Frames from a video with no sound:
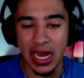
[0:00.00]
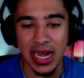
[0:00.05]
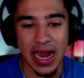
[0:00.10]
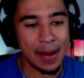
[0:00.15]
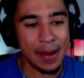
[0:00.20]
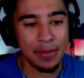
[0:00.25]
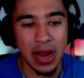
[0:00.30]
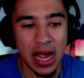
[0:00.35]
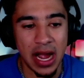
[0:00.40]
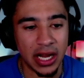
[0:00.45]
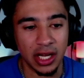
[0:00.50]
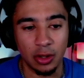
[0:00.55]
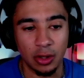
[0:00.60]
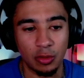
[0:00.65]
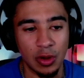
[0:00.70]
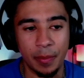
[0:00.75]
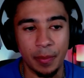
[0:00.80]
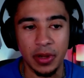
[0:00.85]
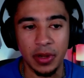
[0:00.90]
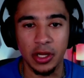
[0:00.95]
I'm not going to
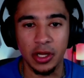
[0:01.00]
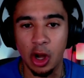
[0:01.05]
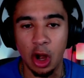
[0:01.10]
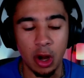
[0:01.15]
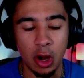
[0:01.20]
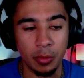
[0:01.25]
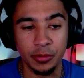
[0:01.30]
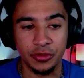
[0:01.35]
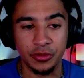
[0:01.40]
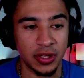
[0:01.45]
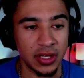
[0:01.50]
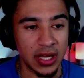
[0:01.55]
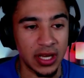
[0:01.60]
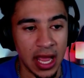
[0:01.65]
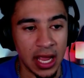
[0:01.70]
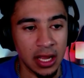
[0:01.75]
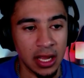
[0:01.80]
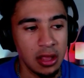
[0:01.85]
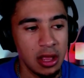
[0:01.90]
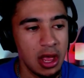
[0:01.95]
rip into Garbers today,